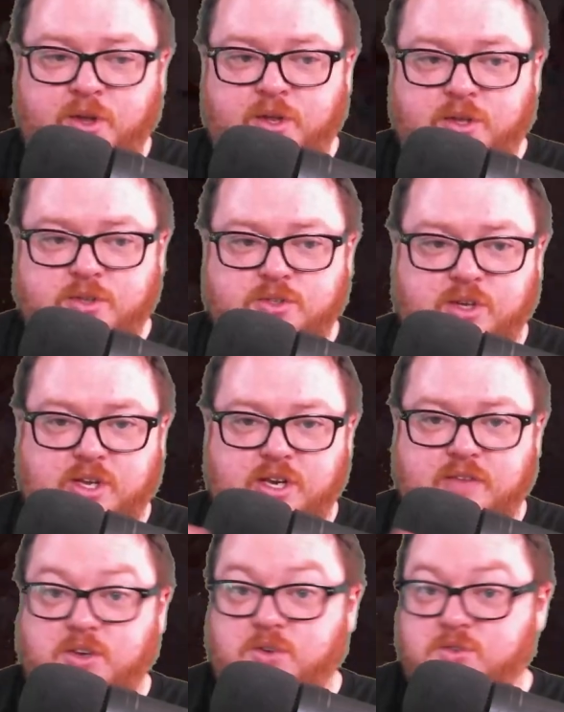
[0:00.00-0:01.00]
So you could even
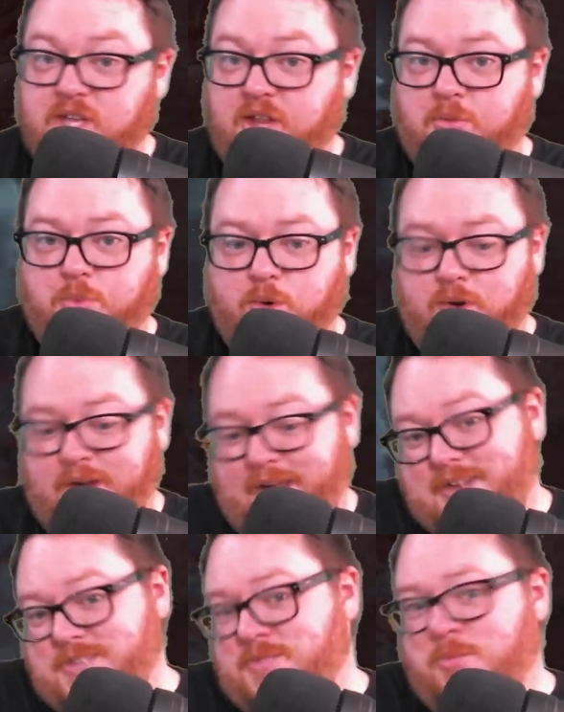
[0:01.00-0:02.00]
use teleport as a
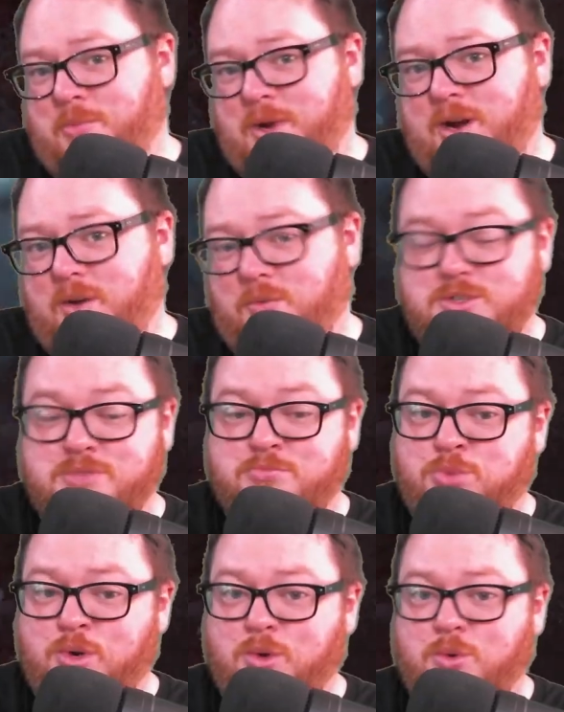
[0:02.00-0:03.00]
barbarian, which is pretty
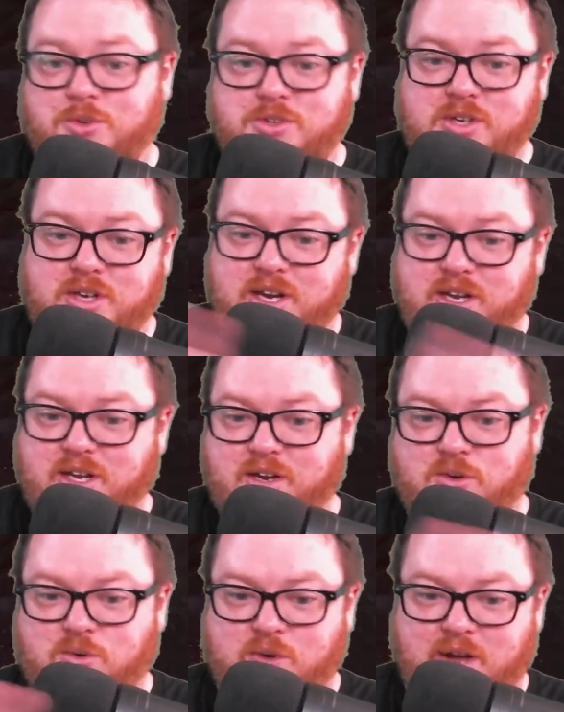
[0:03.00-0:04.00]
cool. So you can kind of get
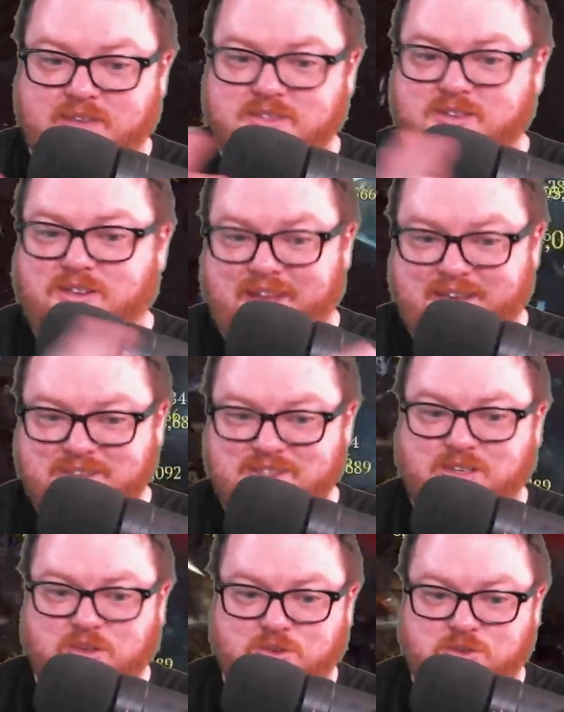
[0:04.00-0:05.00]
cross-class
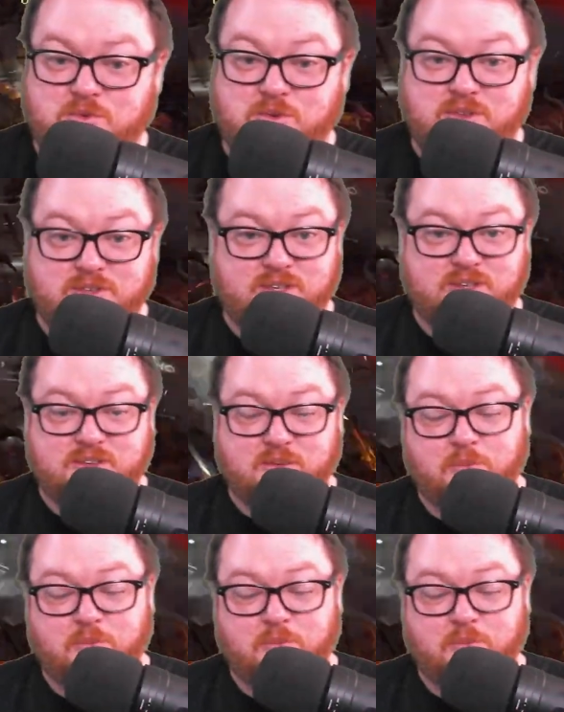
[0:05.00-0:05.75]
skills through the system.